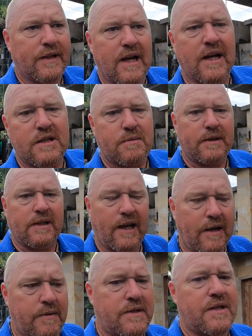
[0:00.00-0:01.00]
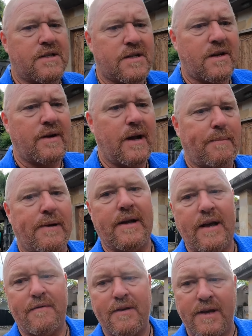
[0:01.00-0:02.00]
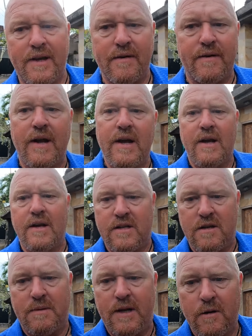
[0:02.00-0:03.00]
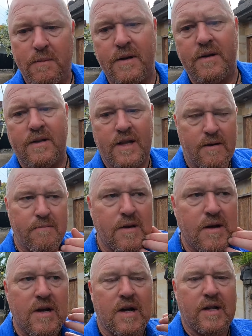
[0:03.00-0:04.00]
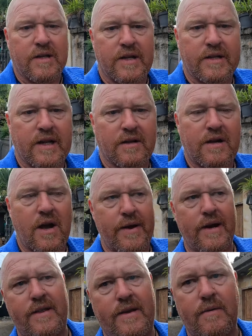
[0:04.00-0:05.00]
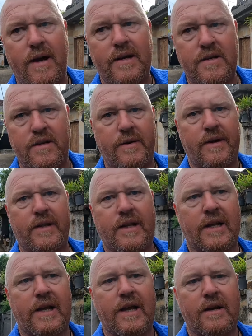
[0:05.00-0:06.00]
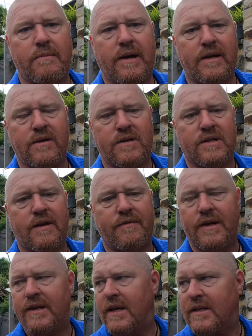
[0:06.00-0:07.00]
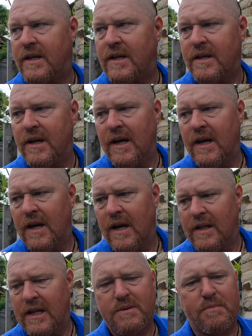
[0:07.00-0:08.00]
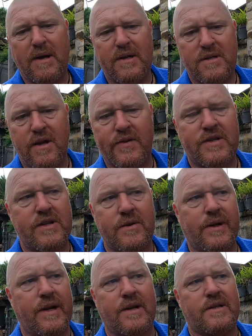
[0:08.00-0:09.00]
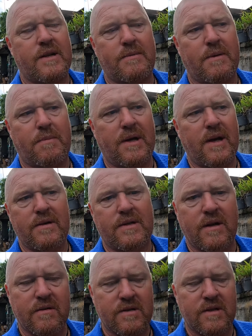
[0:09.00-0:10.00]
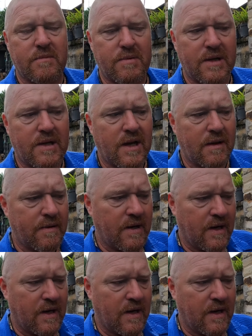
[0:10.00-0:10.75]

if they can't speak the language, they're so happy to have you here and to be helping them that they'll go out of their way to do anything they can to make your stay fantastic. And that's better service than you get at some of the big hotels and the big